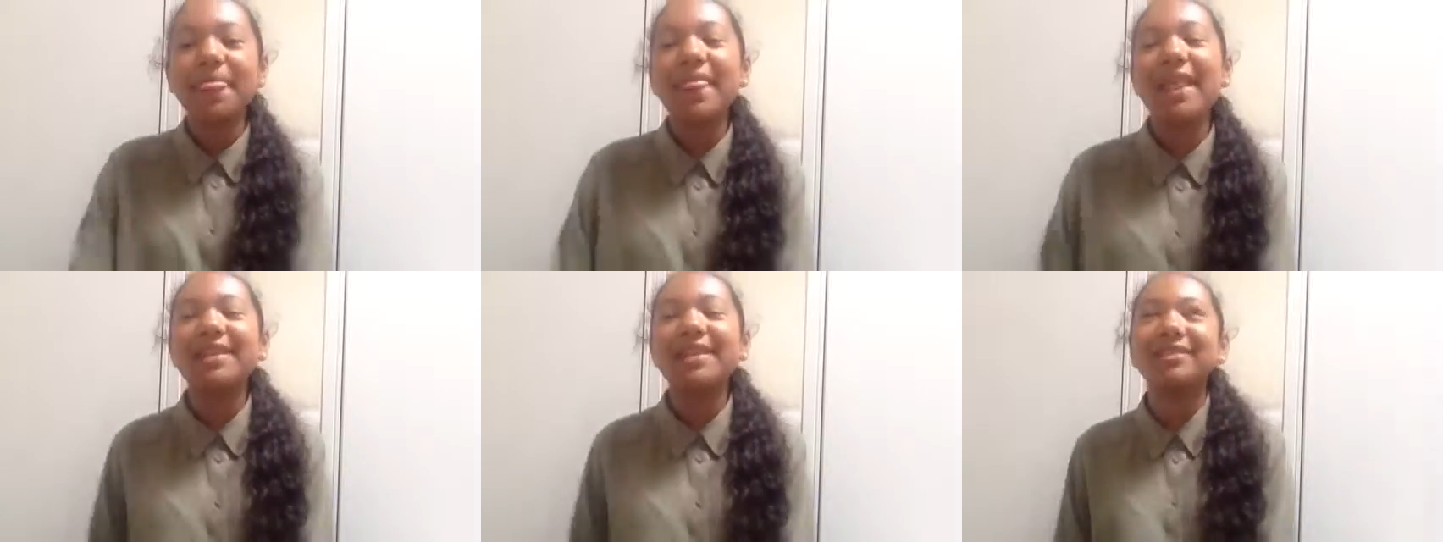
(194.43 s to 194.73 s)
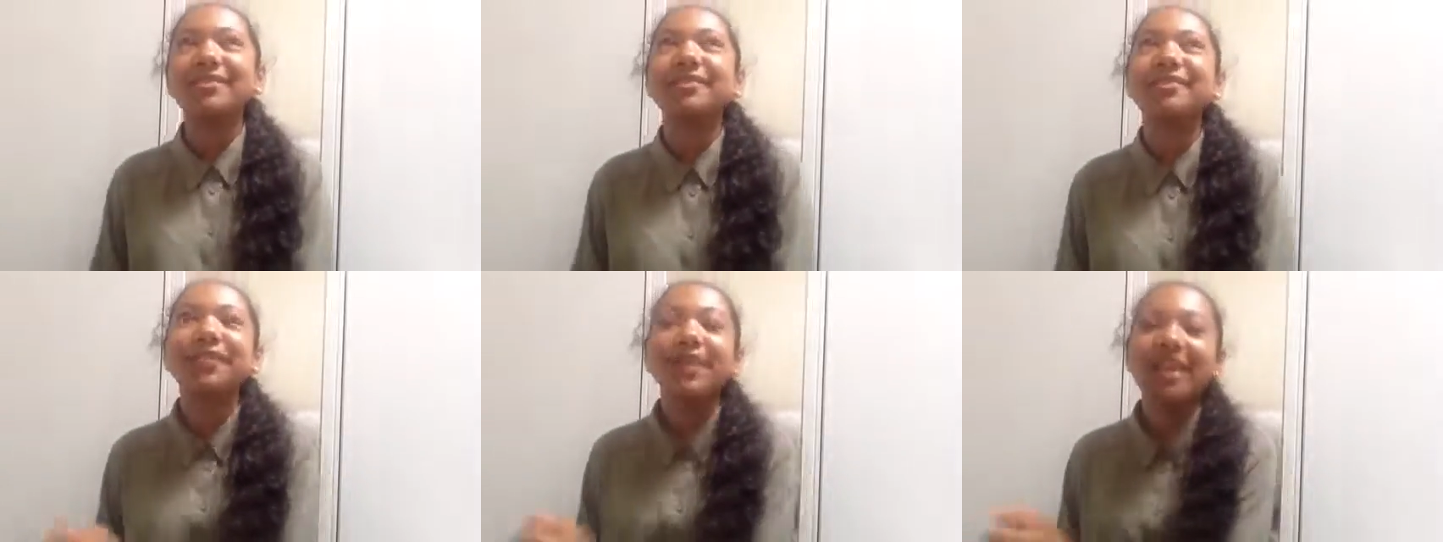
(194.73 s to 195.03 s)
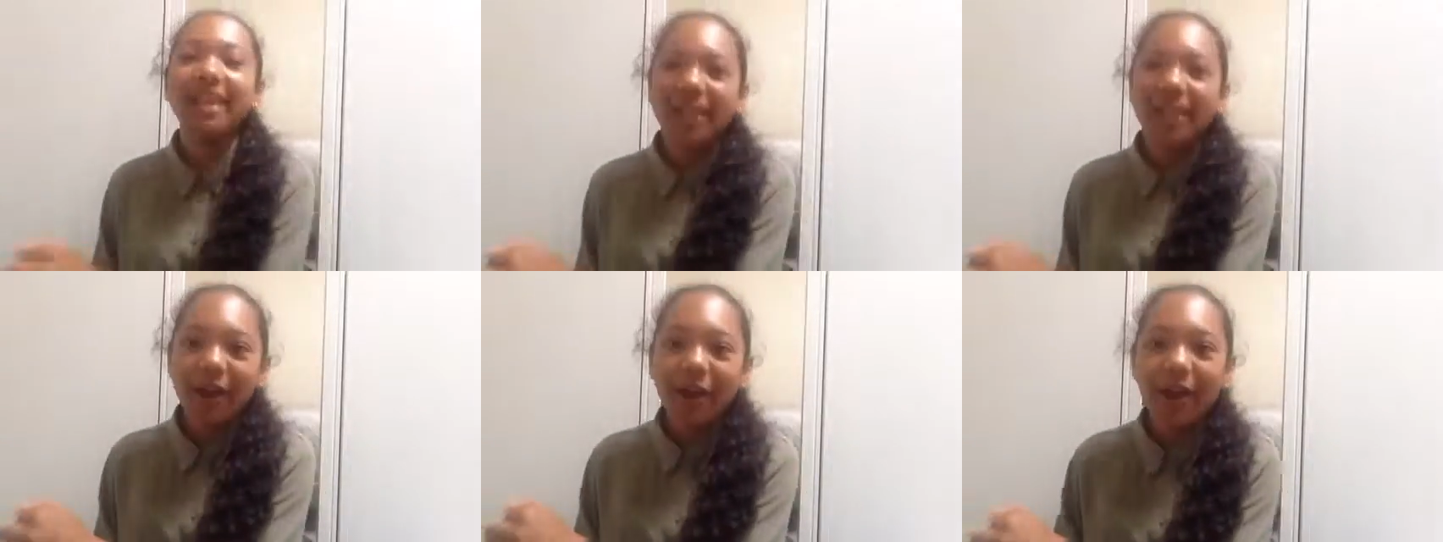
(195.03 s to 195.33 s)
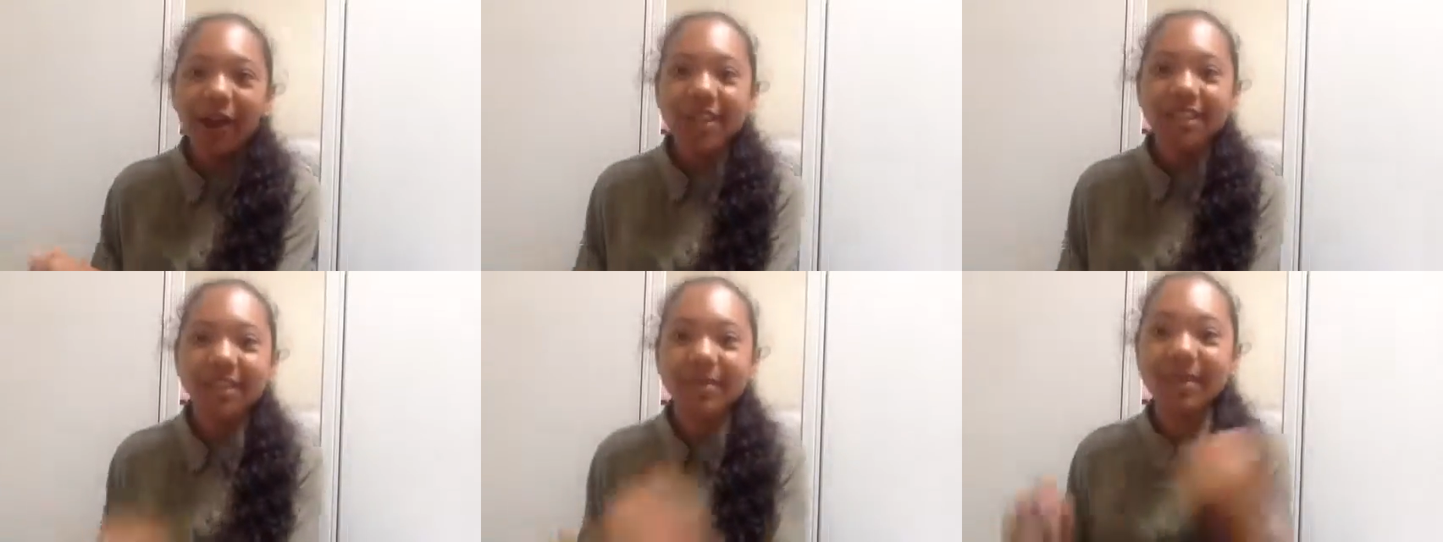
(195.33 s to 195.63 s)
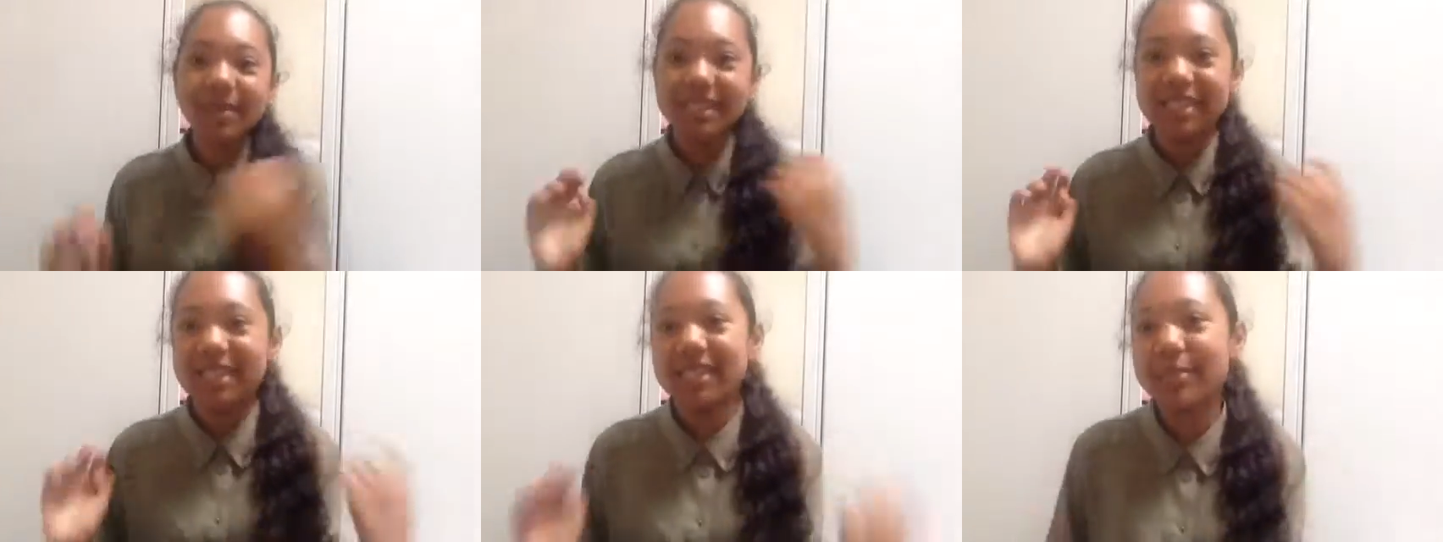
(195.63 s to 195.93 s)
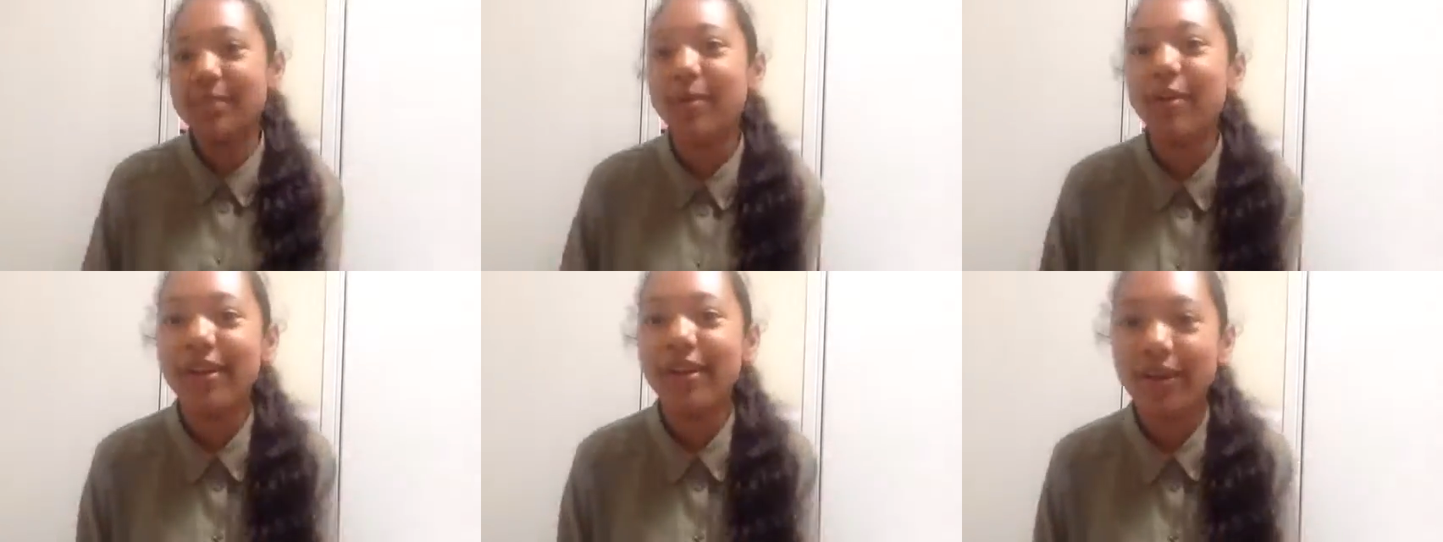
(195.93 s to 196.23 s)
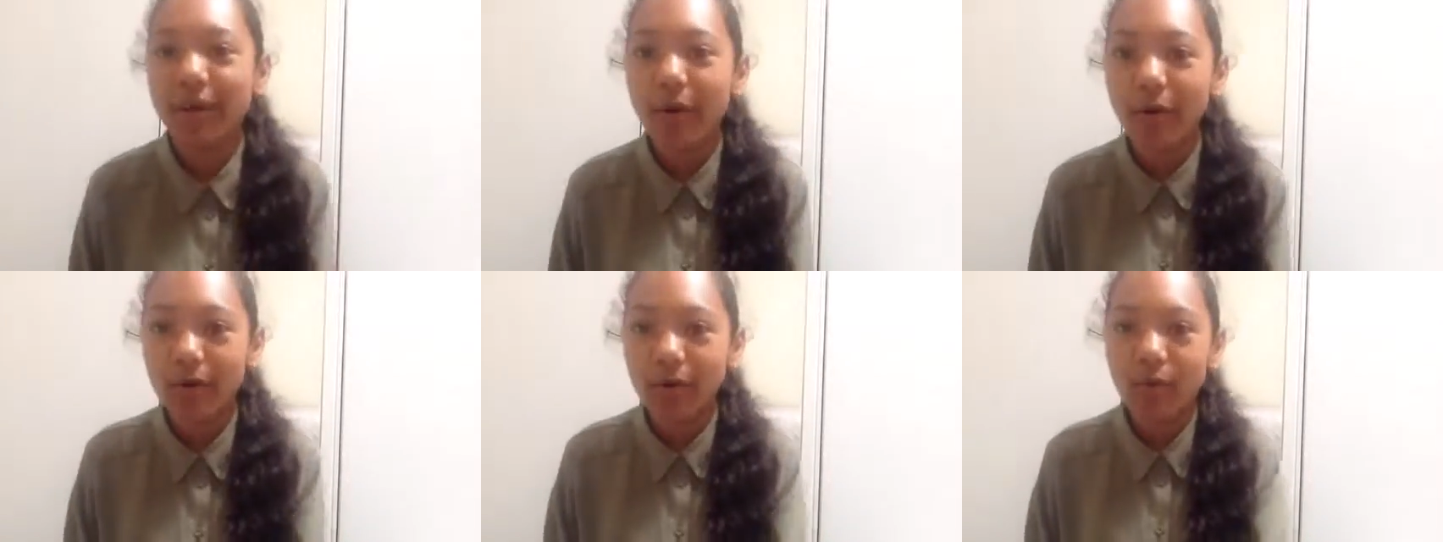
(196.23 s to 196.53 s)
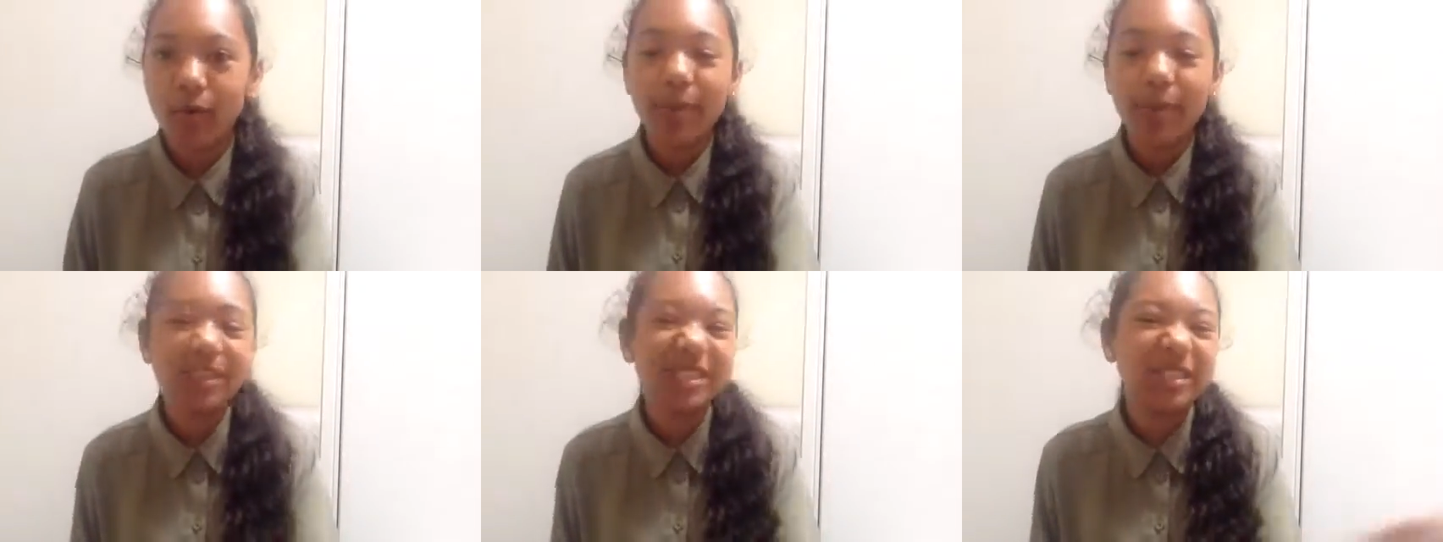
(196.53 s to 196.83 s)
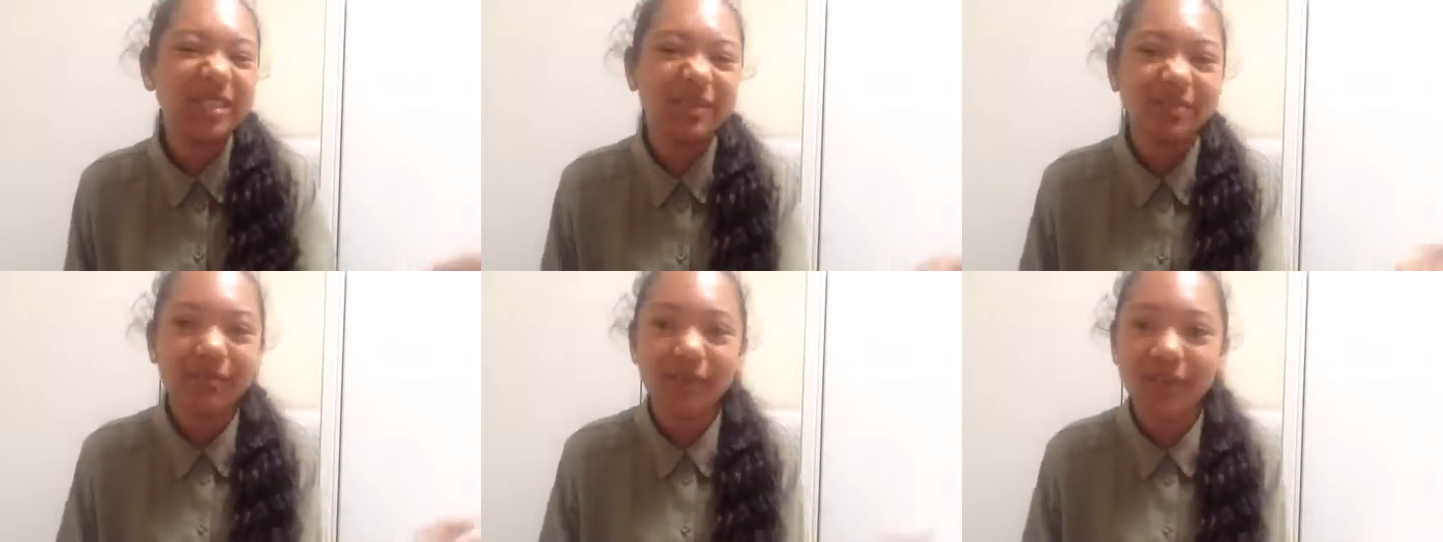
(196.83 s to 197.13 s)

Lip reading: That's not really something to put in a haul, but I just